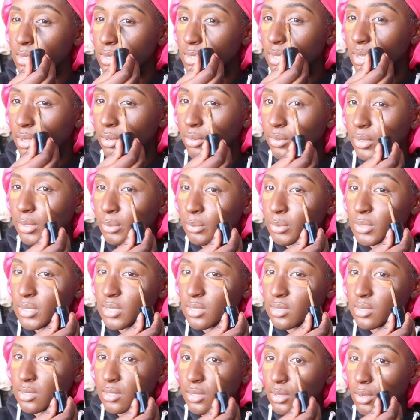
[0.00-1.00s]
So it was
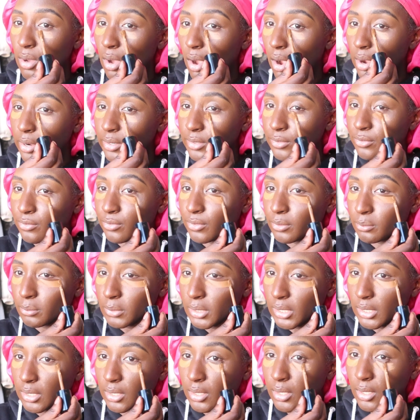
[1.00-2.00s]
still hard for
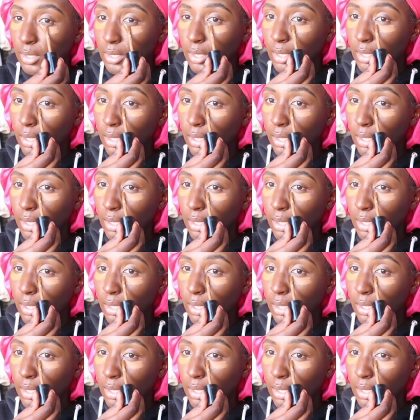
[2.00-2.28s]
me,